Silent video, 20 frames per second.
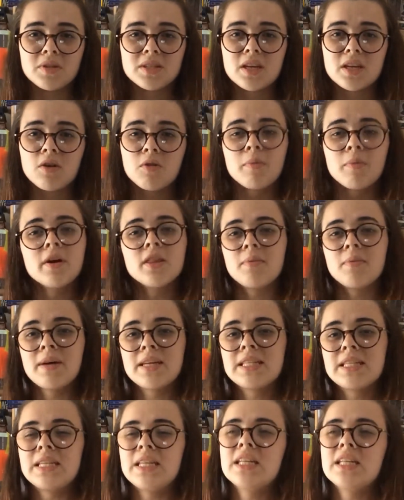was killed by the
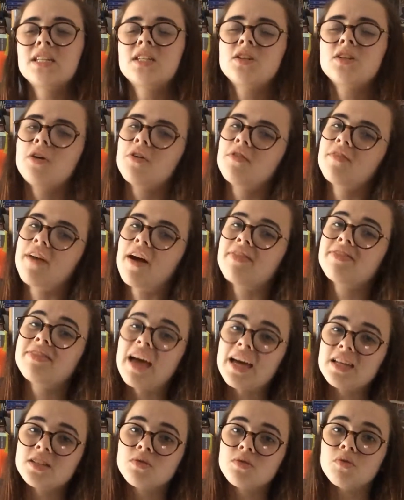basilisk, so
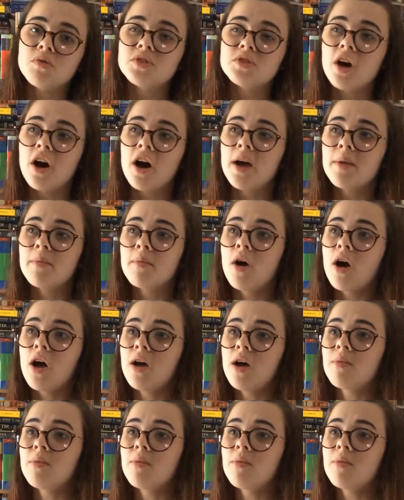around that sort of time